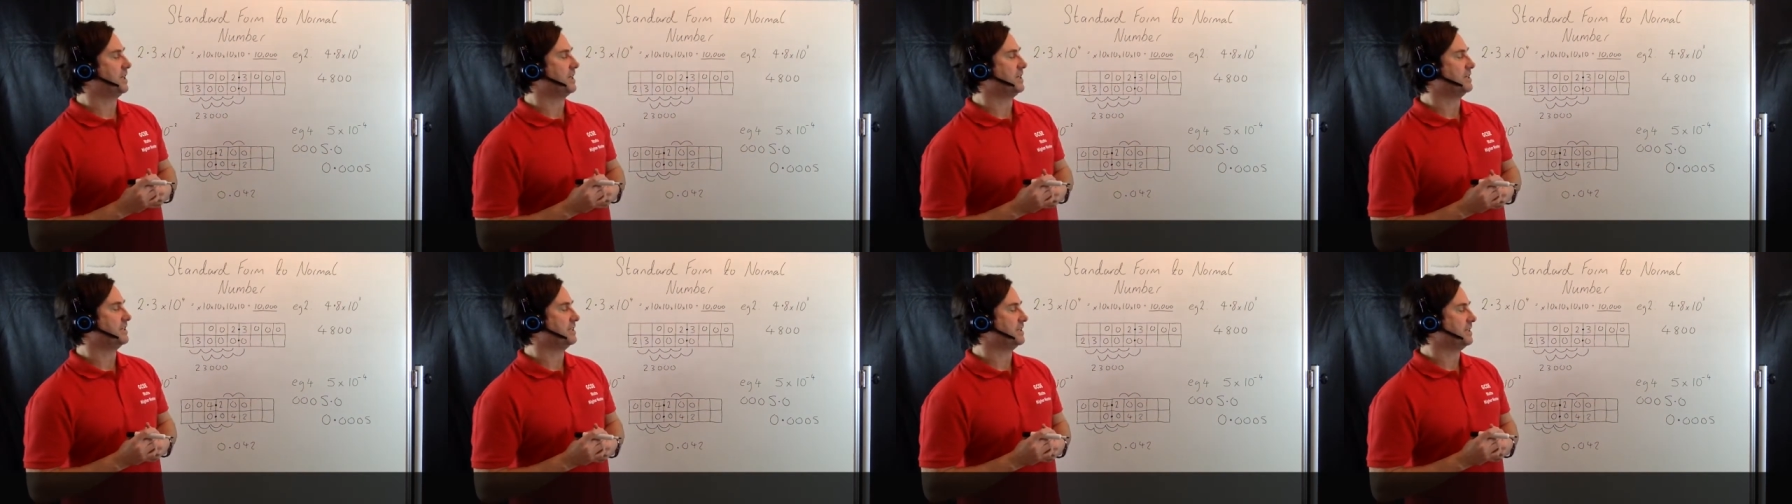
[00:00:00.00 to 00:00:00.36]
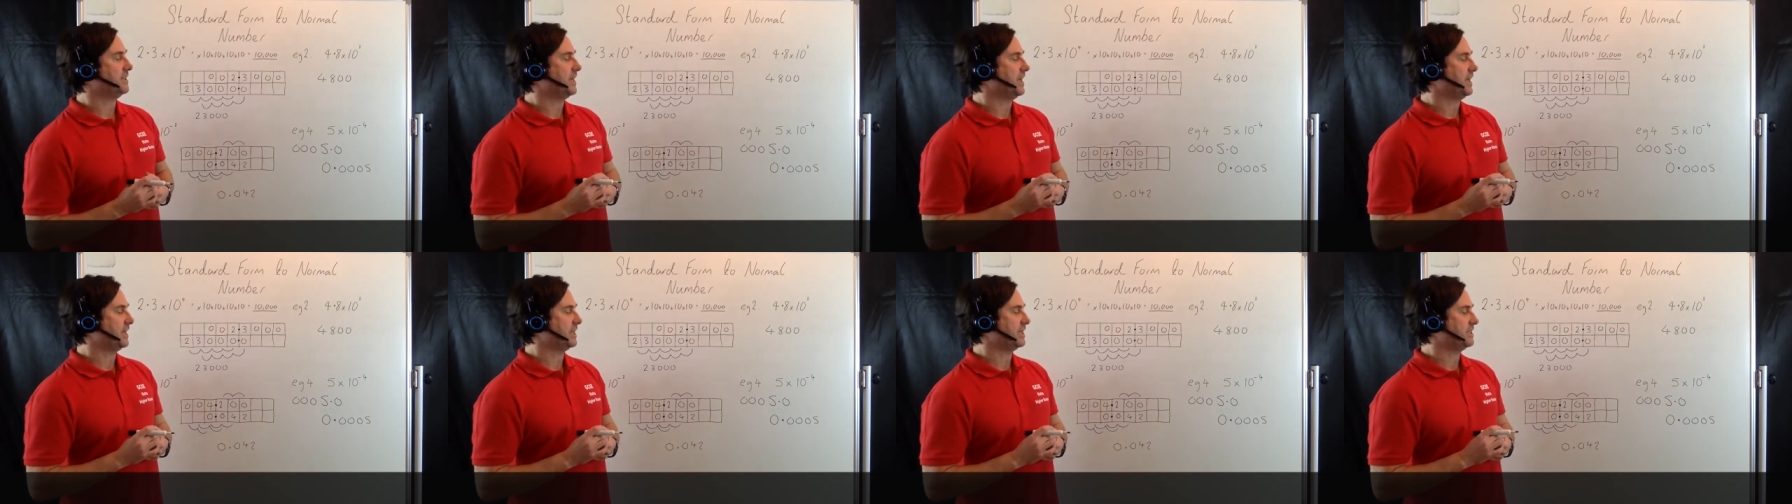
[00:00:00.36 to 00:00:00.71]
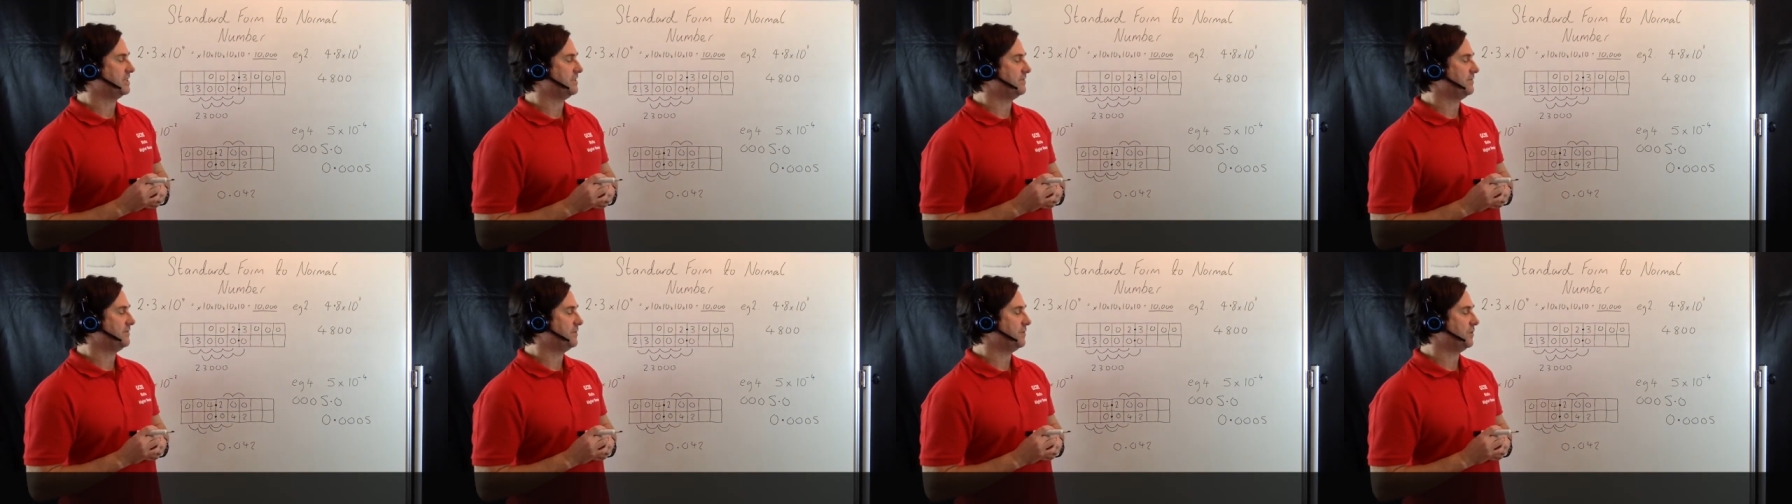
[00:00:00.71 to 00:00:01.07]
10 to the
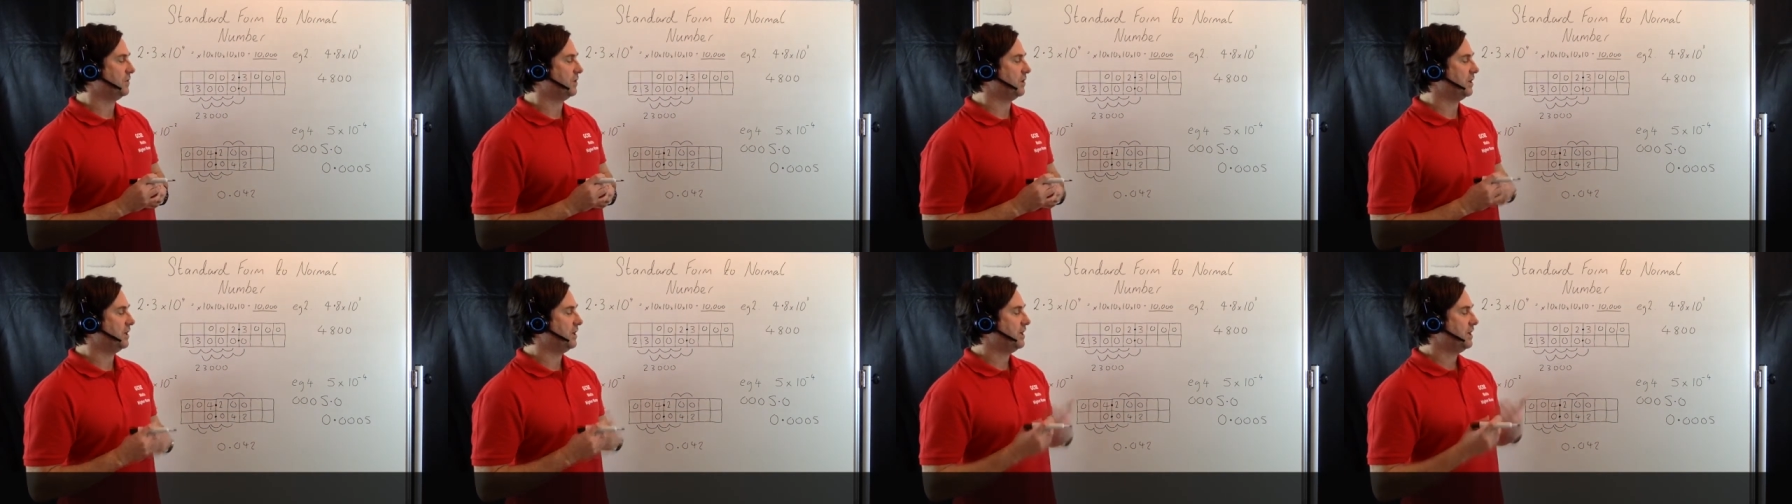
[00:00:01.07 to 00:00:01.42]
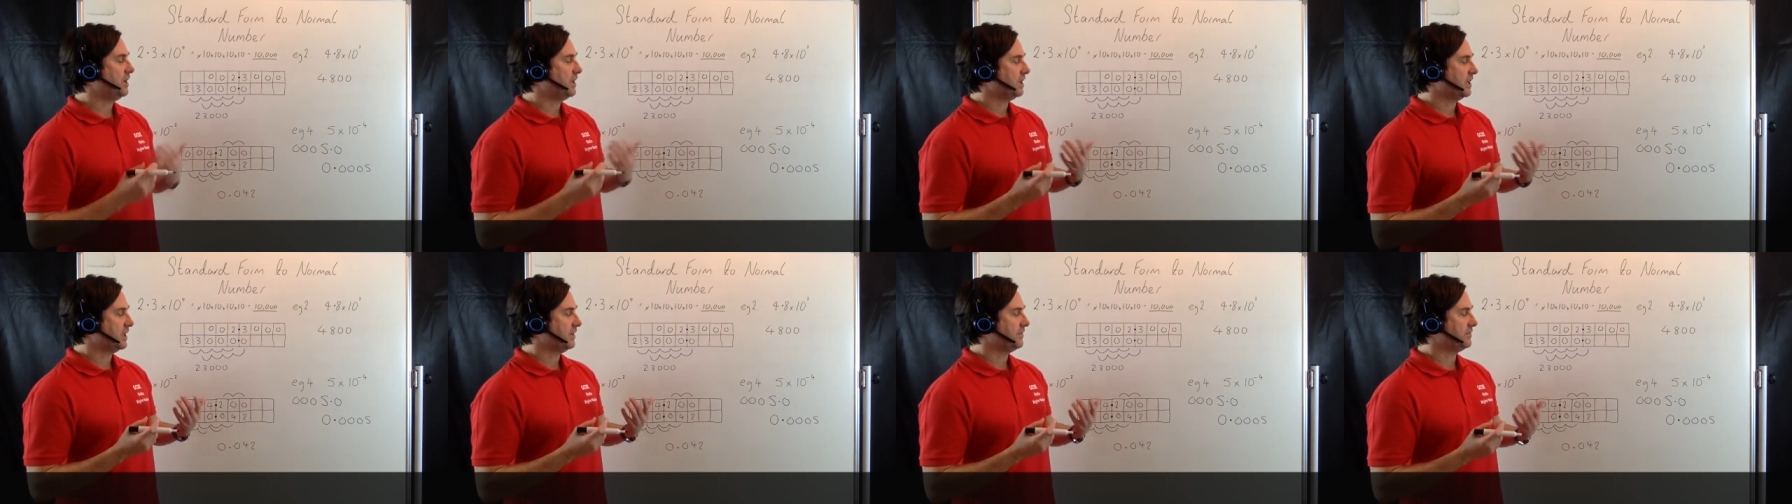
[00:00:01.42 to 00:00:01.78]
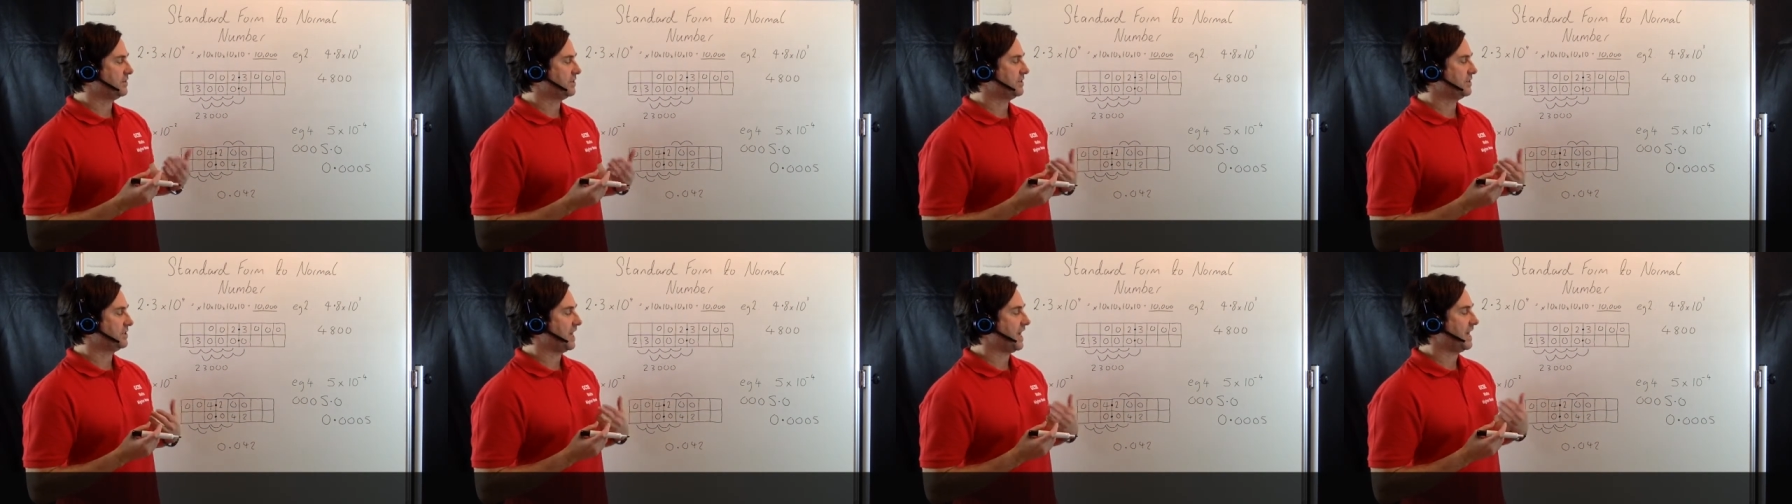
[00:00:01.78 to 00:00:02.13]
-4 gives us